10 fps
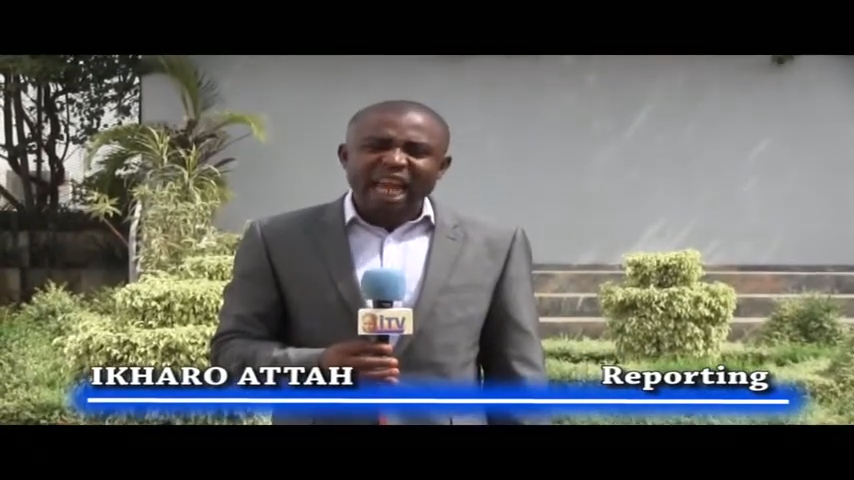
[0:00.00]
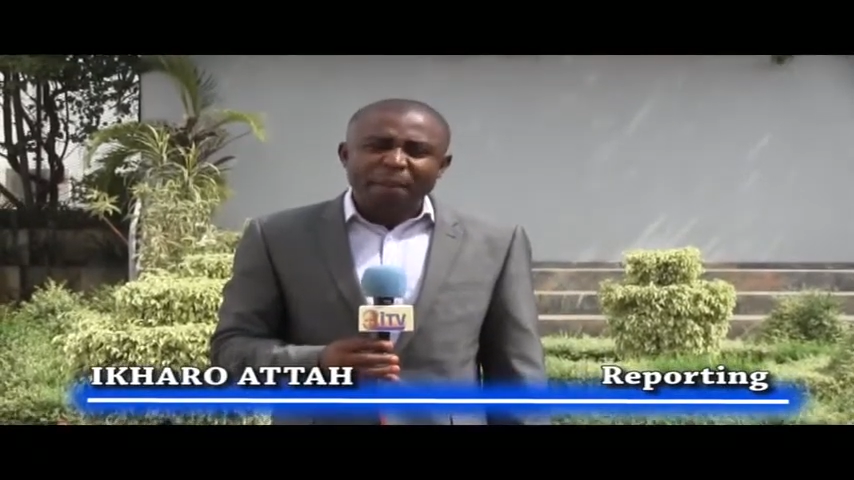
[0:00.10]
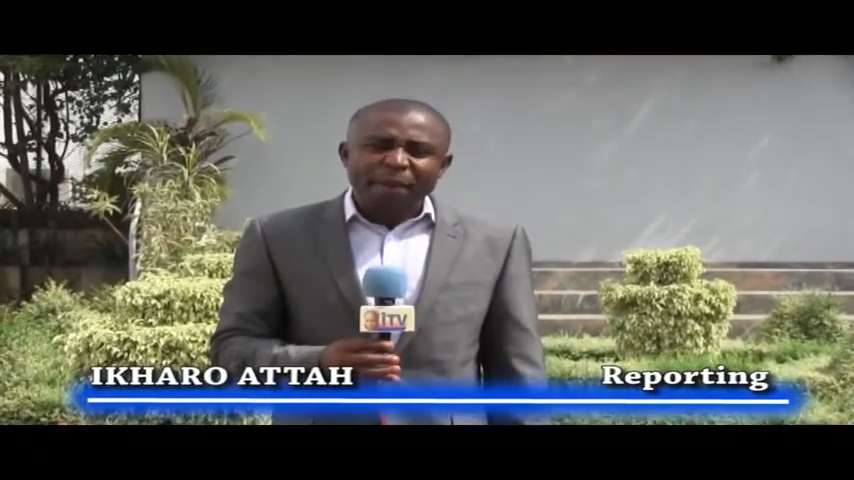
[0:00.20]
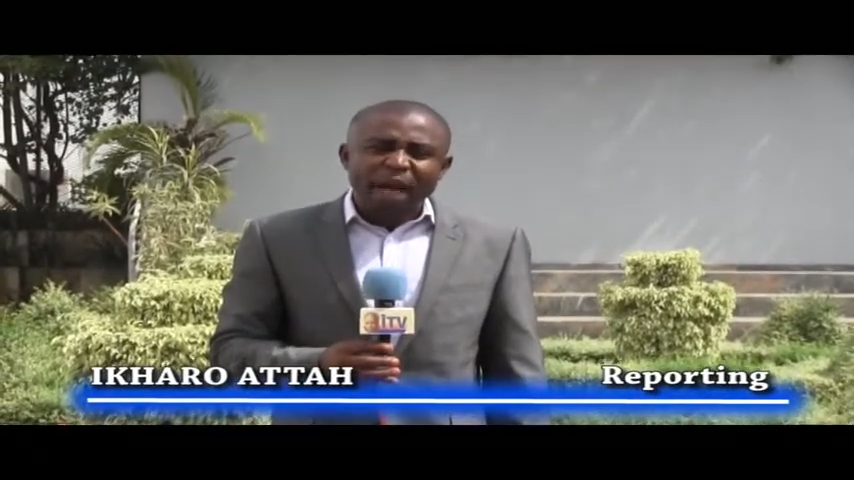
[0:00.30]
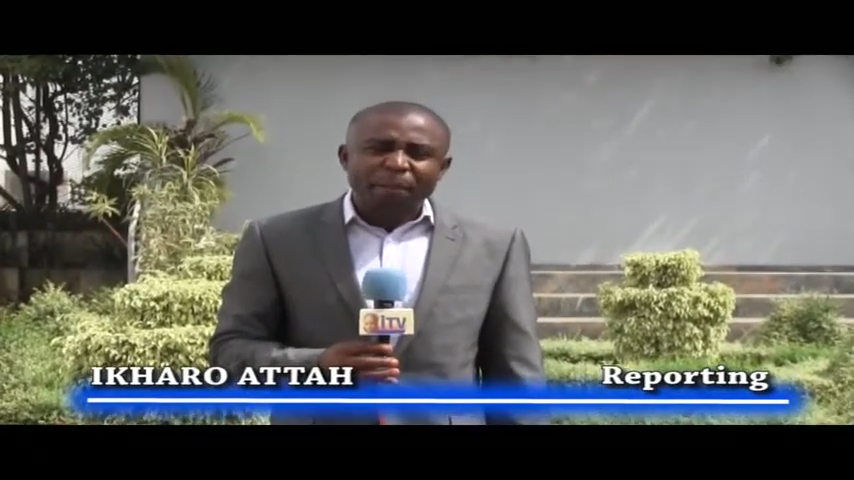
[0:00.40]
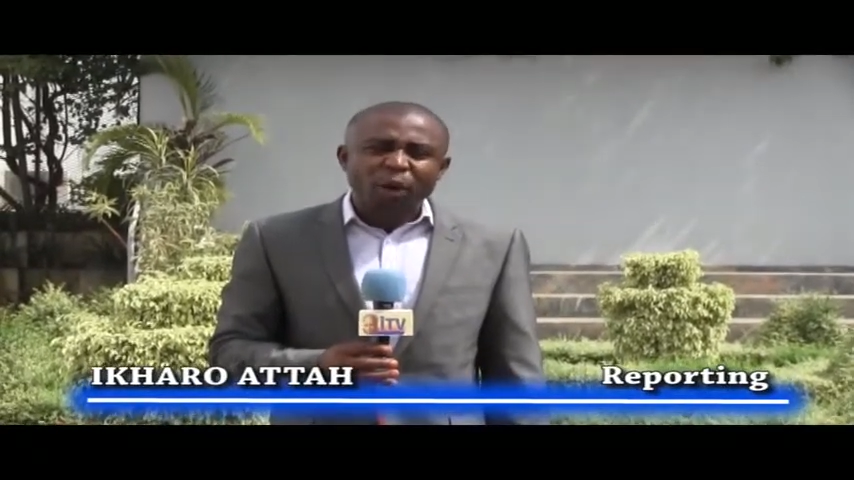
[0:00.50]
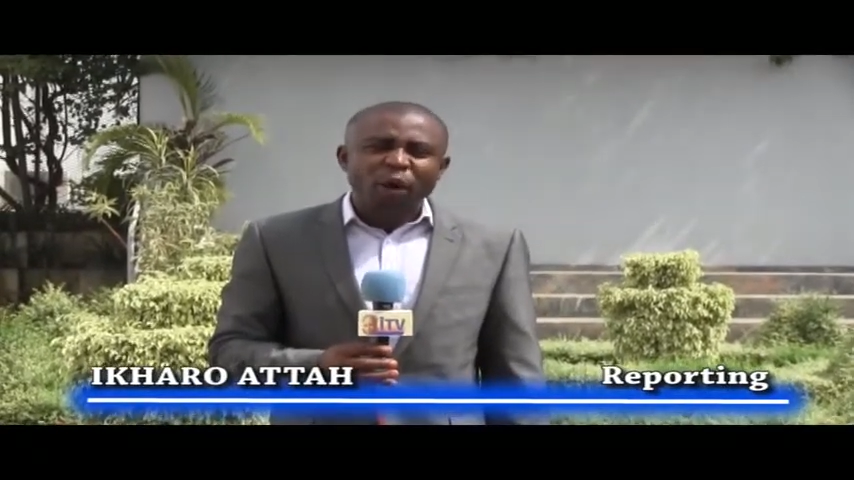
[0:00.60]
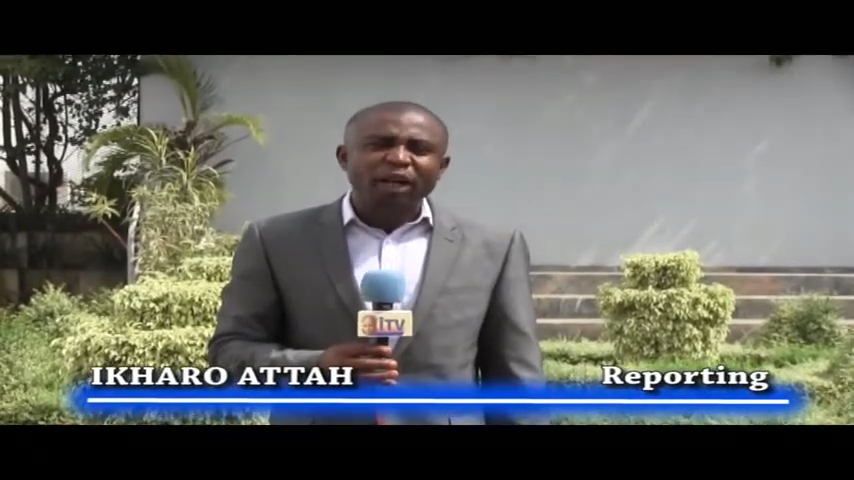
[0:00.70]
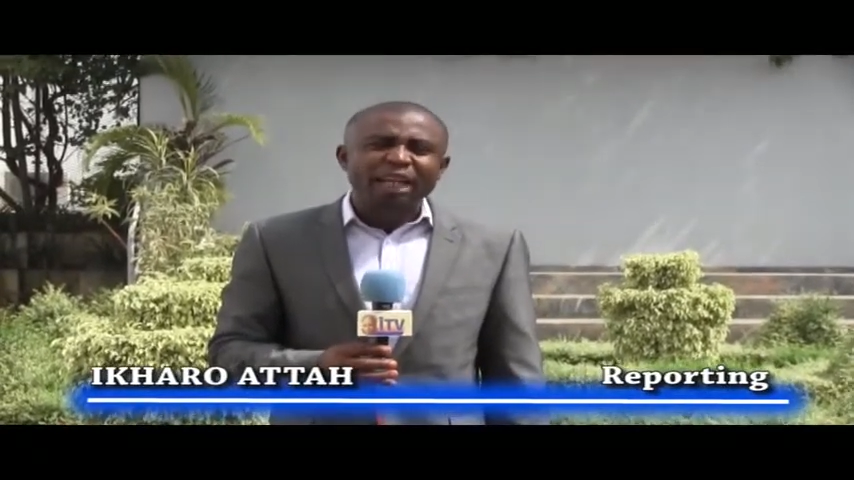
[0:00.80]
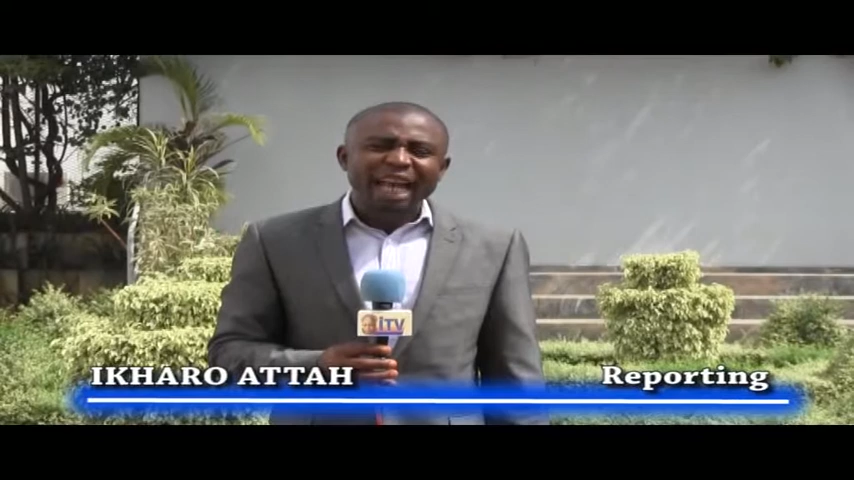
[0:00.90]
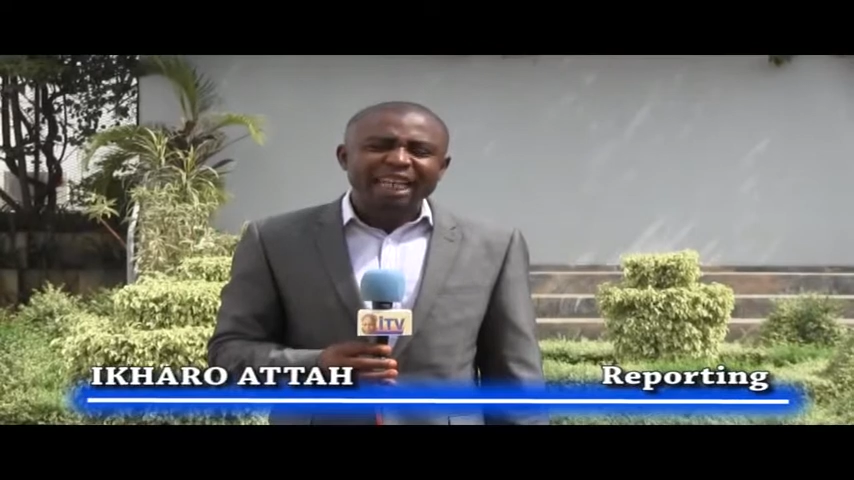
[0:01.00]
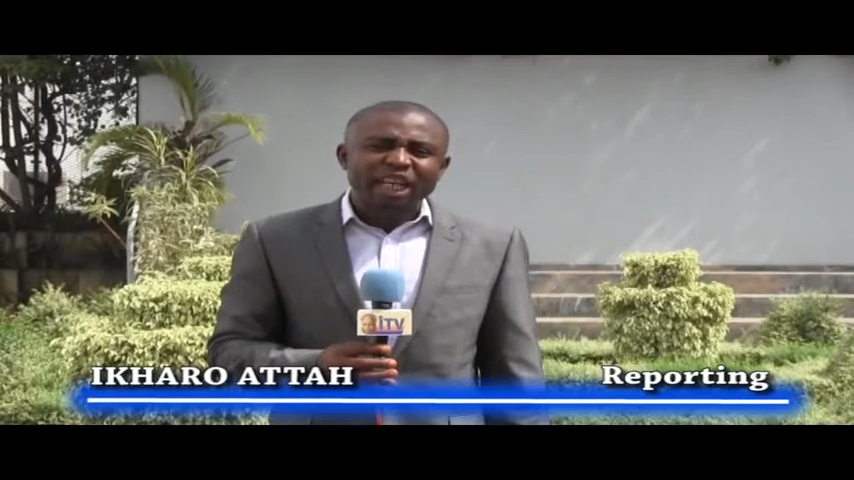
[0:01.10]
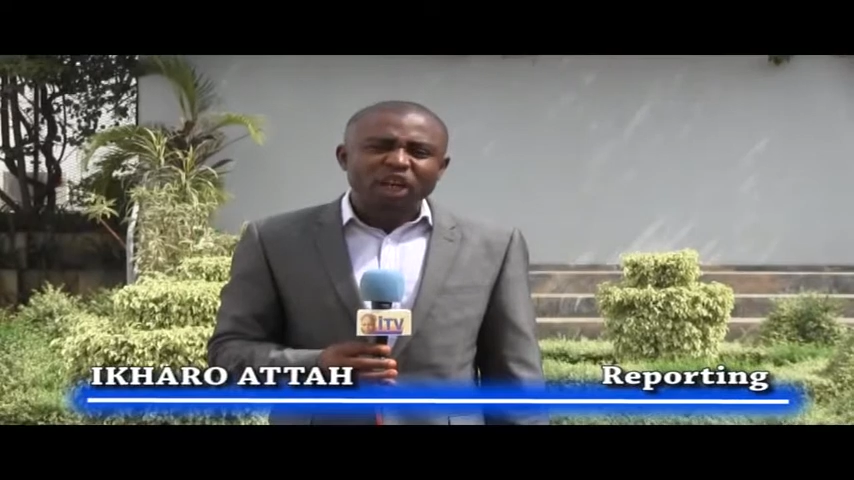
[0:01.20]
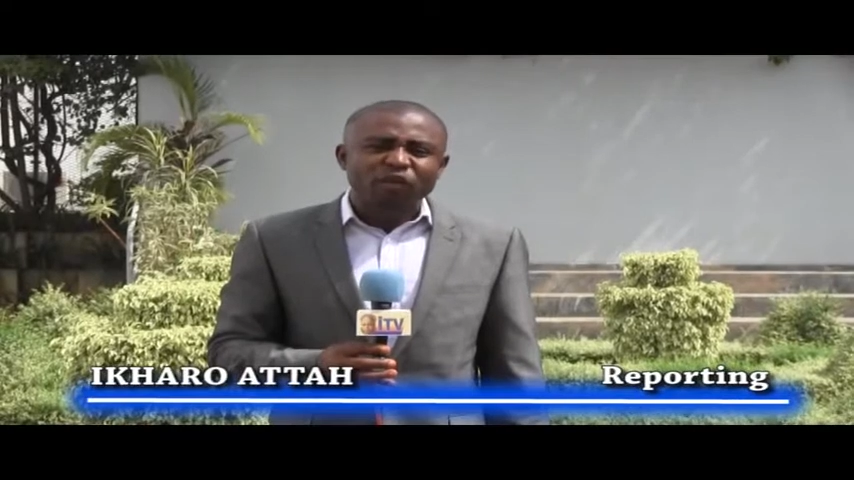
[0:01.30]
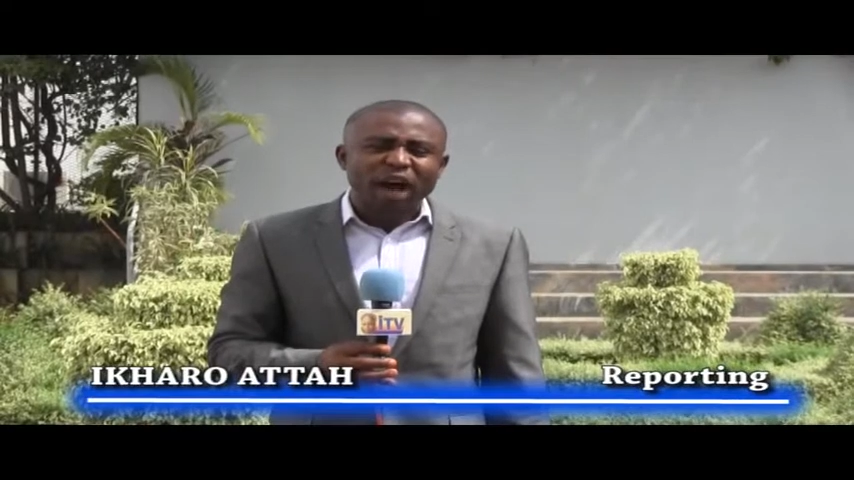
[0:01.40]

Ibinabo-led guild of